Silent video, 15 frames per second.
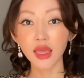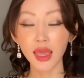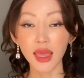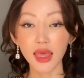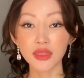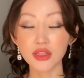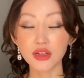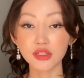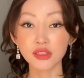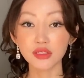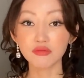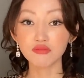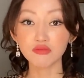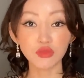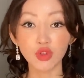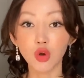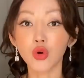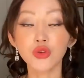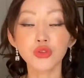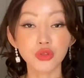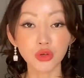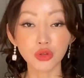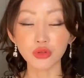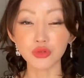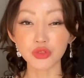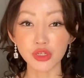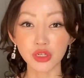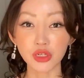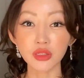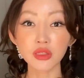and there's no
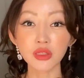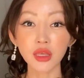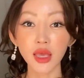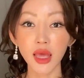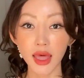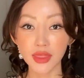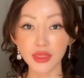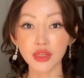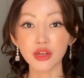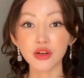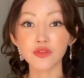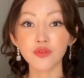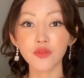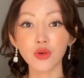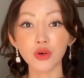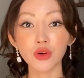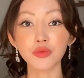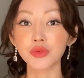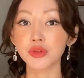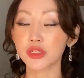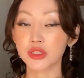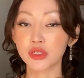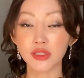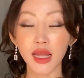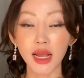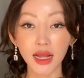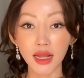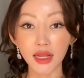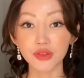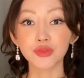solution, and therefore we're just
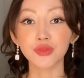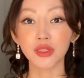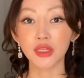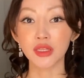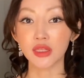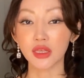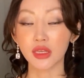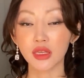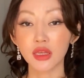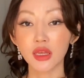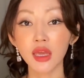not gonna do anything.